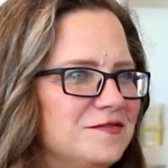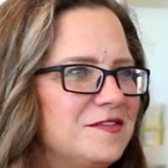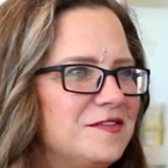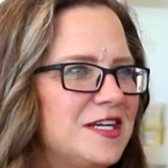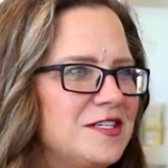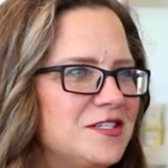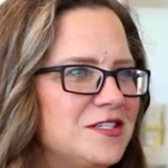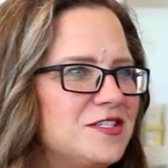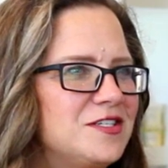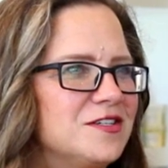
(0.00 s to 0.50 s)

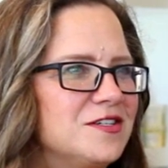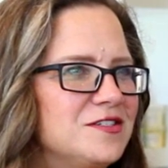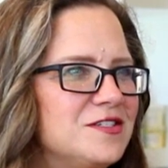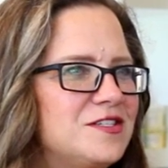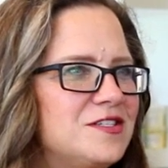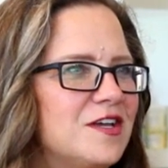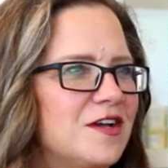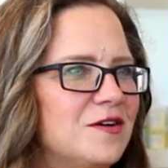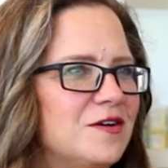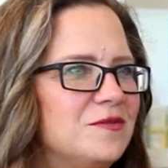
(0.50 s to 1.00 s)
registered,
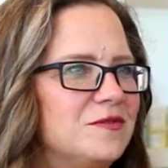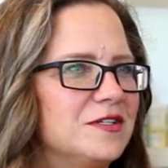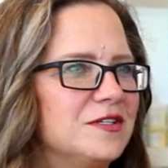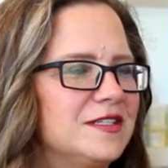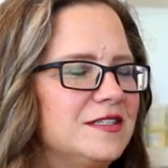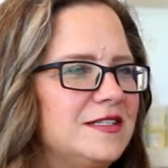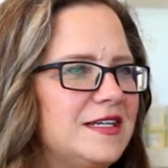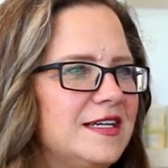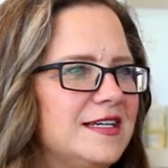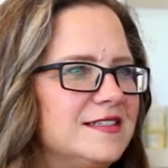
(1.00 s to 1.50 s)
so
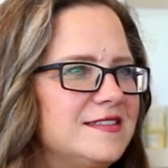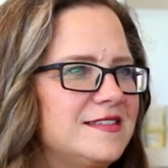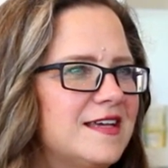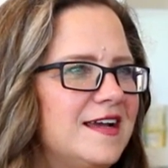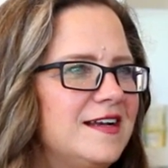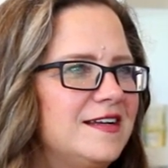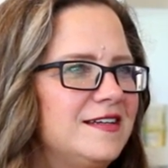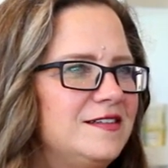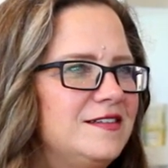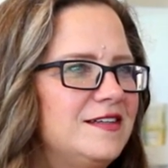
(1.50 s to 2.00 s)
we're
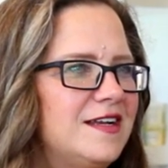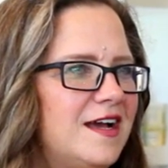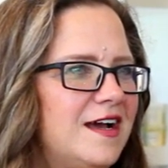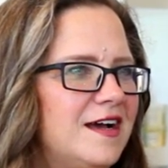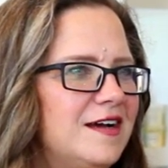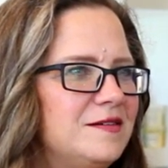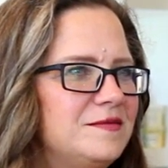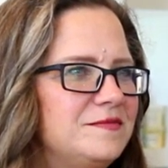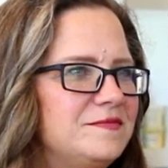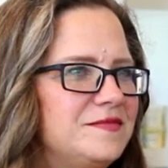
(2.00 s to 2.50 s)
excited
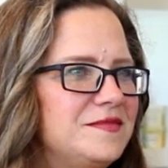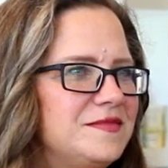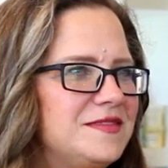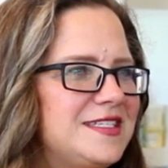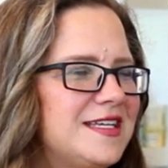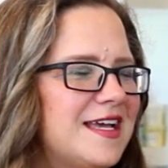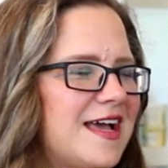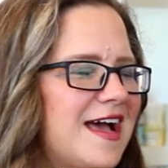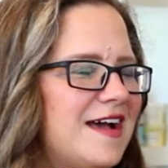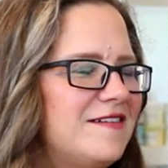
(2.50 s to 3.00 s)
uh,
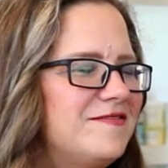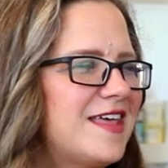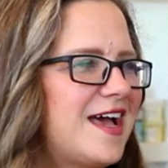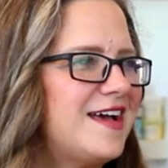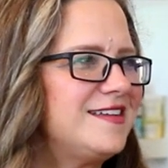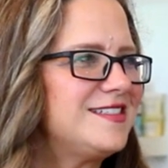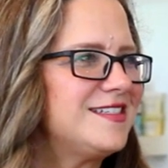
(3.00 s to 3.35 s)
to have that.